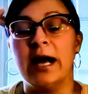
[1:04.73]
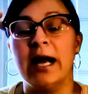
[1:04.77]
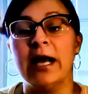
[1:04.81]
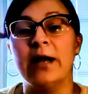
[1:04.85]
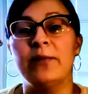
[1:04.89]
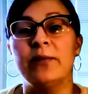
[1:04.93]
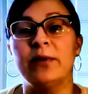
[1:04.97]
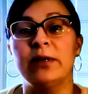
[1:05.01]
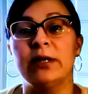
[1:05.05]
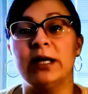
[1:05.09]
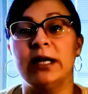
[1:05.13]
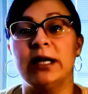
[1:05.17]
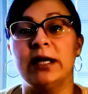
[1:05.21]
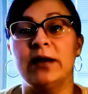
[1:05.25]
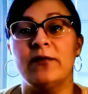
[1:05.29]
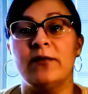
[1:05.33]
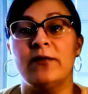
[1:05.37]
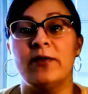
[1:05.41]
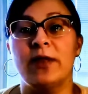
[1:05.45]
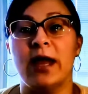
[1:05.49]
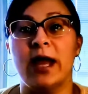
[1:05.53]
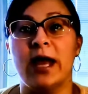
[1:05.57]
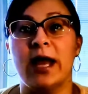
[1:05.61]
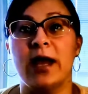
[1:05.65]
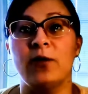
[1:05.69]
I
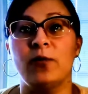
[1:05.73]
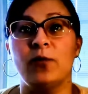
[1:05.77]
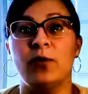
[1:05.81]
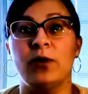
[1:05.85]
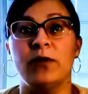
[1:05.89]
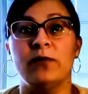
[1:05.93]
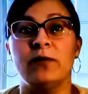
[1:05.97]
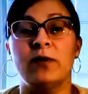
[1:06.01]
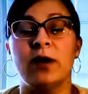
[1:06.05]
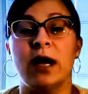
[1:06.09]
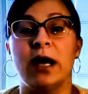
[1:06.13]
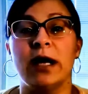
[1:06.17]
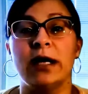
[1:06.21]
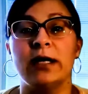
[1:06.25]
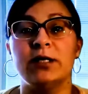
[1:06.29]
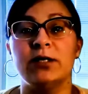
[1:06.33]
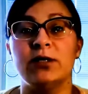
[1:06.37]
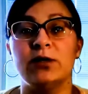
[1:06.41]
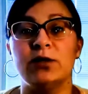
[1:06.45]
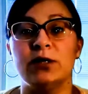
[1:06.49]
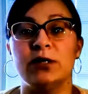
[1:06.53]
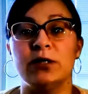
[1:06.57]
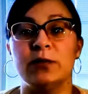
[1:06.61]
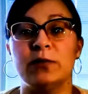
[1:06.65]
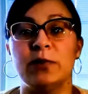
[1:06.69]
believe that we've gotten
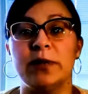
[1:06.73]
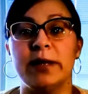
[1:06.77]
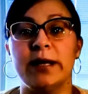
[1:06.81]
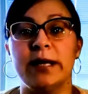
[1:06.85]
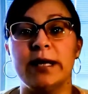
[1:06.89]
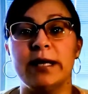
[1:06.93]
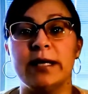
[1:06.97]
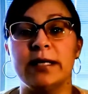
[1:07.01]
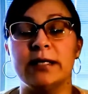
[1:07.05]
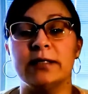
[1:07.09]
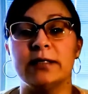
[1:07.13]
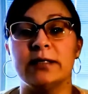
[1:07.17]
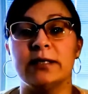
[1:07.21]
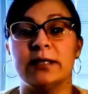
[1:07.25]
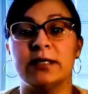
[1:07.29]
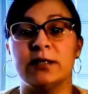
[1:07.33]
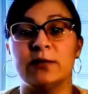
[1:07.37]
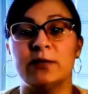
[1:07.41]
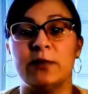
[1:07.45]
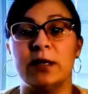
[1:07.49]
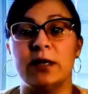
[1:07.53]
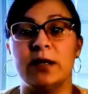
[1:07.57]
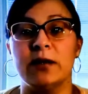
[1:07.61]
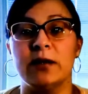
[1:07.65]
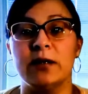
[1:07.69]
to this place is
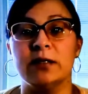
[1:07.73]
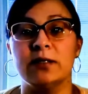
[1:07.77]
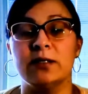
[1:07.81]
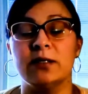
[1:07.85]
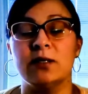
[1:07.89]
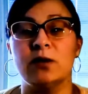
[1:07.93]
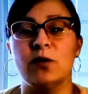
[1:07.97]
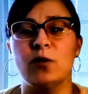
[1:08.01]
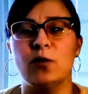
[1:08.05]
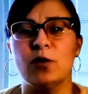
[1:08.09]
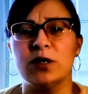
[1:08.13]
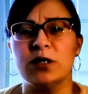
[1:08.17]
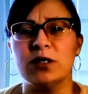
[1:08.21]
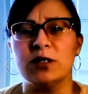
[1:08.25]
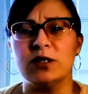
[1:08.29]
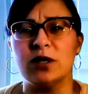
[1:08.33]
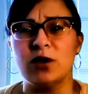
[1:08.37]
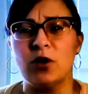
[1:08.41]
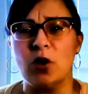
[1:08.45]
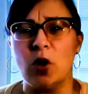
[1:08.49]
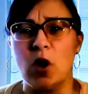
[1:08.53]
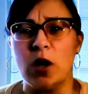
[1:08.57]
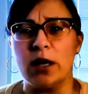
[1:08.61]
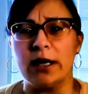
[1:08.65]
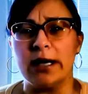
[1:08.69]
because the Lord is
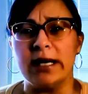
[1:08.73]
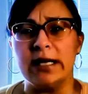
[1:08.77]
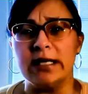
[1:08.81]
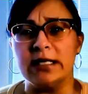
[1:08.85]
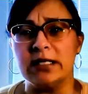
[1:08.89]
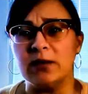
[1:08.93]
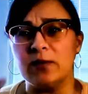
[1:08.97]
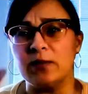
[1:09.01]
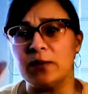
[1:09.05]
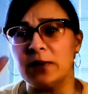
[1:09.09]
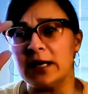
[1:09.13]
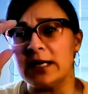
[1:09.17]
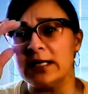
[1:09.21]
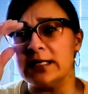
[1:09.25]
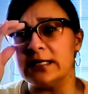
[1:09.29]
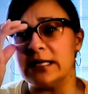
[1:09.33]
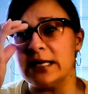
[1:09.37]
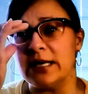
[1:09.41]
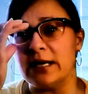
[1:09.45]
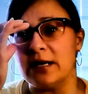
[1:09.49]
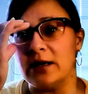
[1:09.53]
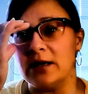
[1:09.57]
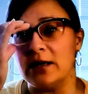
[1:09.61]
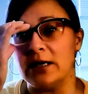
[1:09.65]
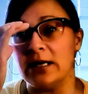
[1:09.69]
longing to place
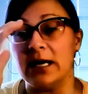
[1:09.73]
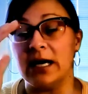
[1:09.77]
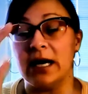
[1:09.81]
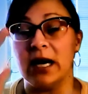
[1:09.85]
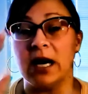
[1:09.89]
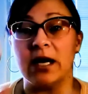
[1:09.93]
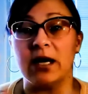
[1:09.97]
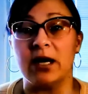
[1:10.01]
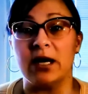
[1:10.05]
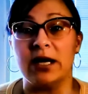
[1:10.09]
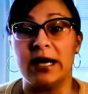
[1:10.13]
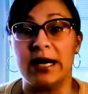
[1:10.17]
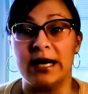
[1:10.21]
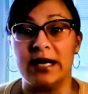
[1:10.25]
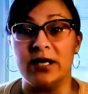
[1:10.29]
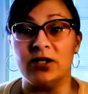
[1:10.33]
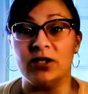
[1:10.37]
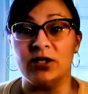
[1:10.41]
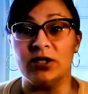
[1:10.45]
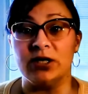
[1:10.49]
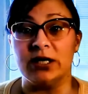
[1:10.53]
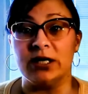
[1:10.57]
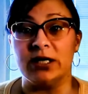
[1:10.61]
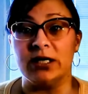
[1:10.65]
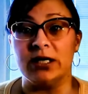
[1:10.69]
healing on a
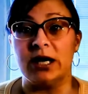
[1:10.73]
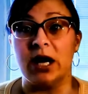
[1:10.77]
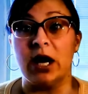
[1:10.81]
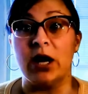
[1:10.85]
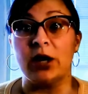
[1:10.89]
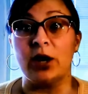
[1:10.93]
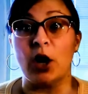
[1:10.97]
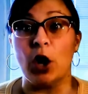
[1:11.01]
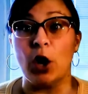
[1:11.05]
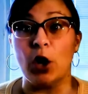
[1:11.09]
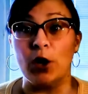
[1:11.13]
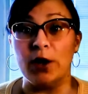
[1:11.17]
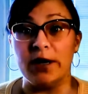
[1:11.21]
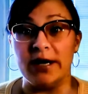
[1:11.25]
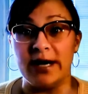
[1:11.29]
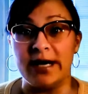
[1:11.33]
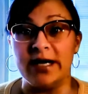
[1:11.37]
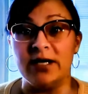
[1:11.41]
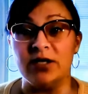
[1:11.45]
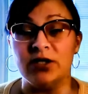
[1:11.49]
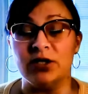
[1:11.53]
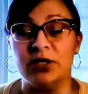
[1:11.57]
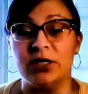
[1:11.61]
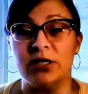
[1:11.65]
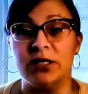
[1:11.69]
nation, on our
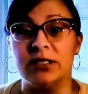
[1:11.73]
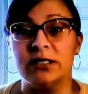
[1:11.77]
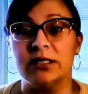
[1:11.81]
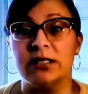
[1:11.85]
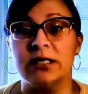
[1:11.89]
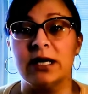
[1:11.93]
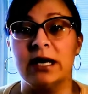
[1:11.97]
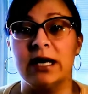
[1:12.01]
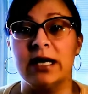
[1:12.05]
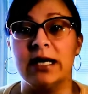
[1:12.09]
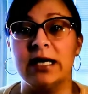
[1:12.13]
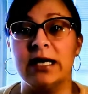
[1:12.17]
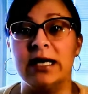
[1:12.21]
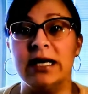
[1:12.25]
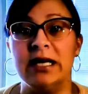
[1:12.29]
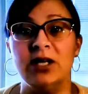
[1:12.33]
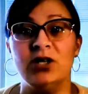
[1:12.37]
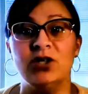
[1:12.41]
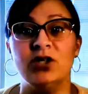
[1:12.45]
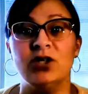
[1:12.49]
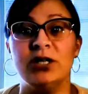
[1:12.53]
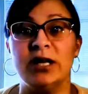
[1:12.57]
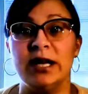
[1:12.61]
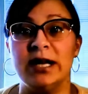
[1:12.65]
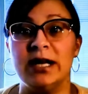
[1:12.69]
nations. And
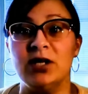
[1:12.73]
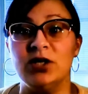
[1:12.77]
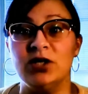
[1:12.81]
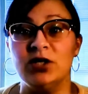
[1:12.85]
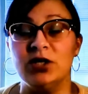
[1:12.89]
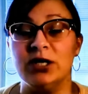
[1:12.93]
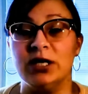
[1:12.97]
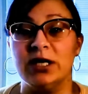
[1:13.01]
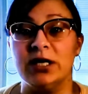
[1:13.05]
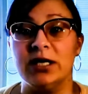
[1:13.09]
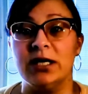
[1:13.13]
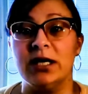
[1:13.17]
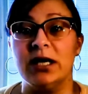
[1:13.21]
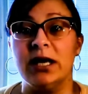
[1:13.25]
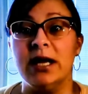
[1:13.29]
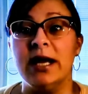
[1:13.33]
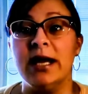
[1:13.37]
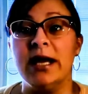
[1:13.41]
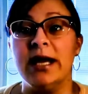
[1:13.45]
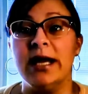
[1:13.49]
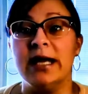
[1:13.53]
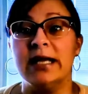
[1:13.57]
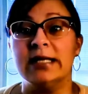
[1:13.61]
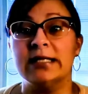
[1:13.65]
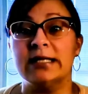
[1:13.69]
each
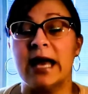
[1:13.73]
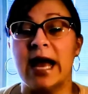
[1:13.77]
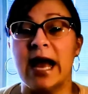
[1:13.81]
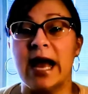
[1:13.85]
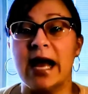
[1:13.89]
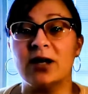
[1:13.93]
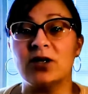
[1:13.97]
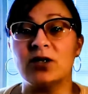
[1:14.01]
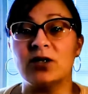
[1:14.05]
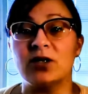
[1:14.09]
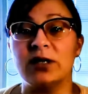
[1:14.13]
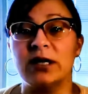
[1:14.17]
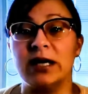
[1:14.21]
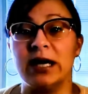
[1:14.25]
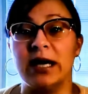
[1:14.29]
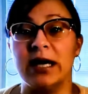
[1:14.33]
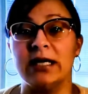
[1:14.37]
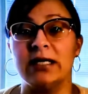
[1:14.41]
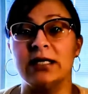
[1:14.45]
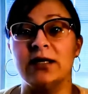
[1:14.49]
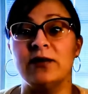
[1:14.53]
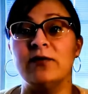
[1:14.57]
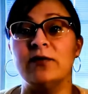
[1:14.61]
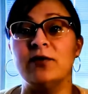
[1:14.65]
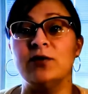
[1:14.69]
nation is actually
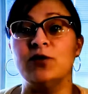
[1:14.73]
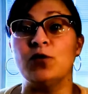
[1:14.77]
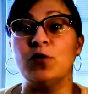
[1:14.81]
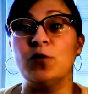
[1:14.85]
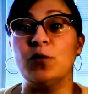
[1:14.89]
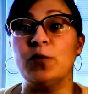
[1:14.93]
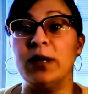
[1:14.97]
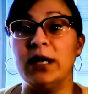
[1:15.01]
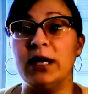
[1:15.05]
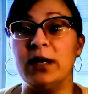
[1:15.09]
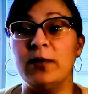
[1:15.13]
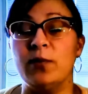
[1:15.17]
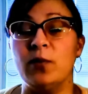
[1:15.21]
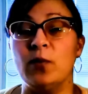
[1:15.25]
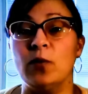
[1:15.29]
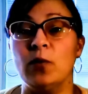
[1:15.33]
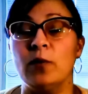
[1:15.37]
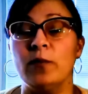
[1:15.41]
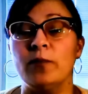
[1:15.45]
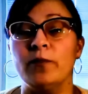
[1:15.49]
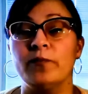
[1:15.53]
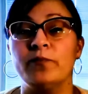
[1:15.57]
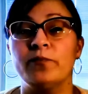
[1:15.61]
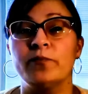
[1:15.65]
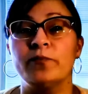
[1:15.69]
individual people.
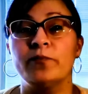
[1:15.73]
